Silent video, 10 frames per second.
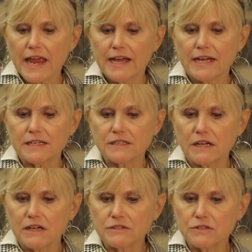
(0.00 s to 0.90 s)

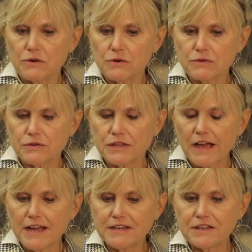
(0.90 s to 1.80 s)
And so
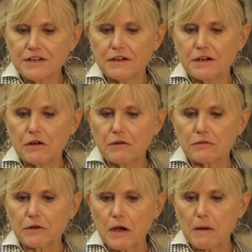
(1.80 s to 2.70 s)
the idea
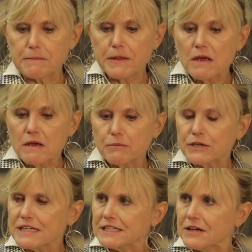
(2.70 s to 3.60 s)
of
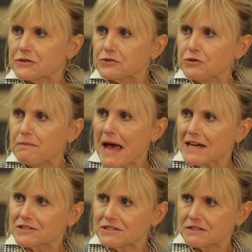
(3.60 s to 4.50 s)
putting together two
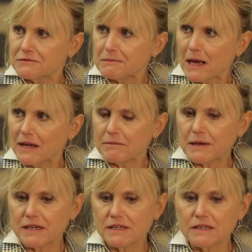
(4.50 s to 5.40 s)
passions of
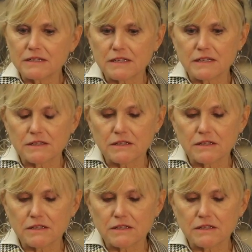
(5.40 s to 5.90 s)
mine back in